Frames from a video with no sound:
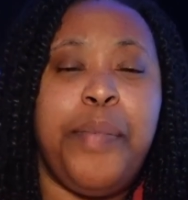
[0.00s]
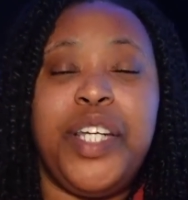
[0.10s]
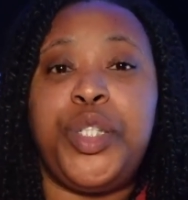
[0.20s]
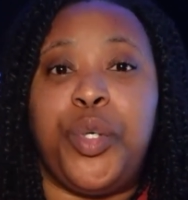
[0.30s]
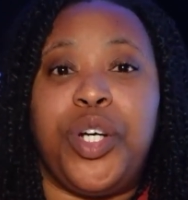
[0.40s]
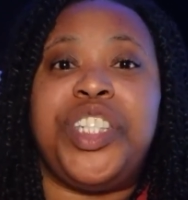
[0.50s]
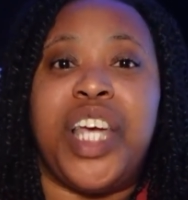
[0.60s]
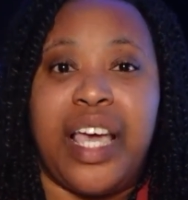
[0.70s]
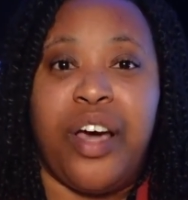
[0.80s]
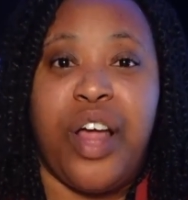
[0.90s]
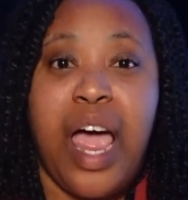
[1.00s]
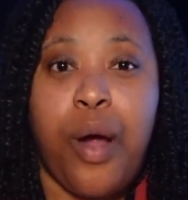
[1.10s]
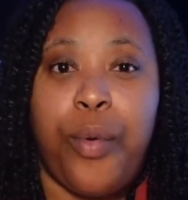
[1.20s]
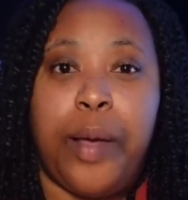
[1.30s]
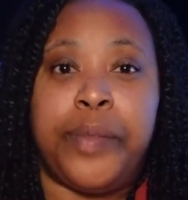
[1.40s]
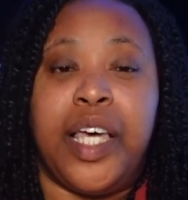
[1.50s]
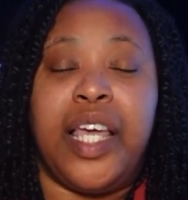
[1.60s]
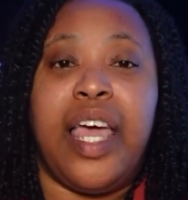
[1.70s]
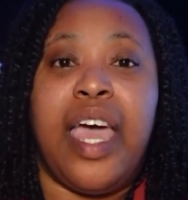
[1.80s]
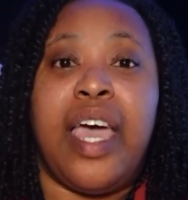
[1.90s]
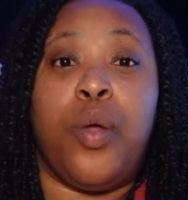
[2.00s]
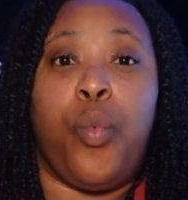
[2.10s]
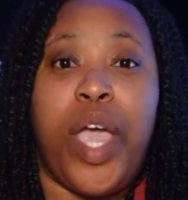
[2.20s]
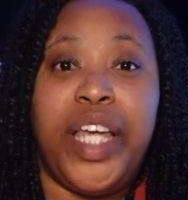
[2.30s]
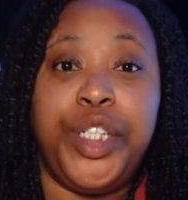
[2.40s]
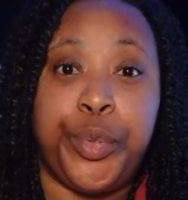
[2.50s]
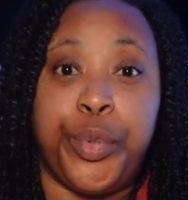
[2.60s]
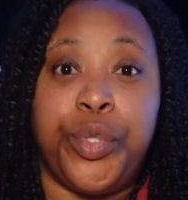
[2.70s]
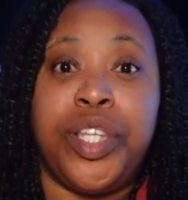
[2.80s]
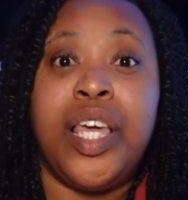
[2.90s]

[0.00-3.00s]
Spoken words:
Be sure to check out our website at waytruthem.org.